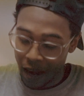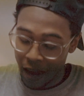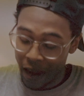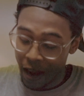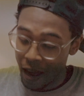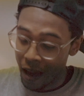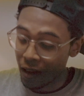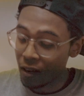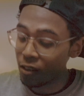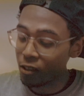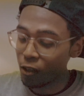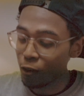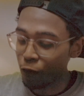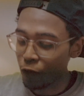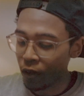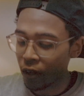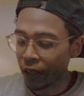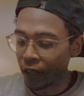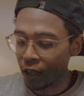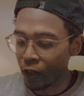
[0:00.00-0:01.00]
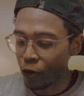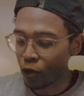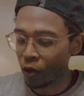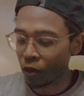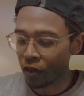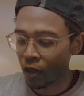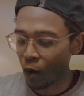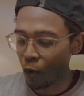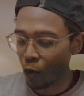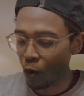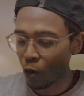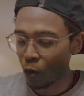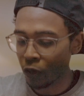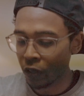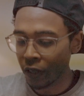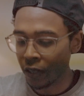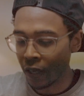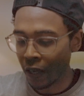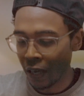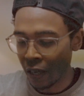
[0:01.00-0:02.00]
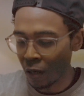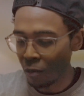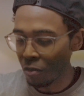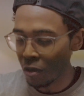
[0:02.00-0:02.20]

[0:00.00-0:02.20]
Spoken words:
I honestly feel like he took that role to gain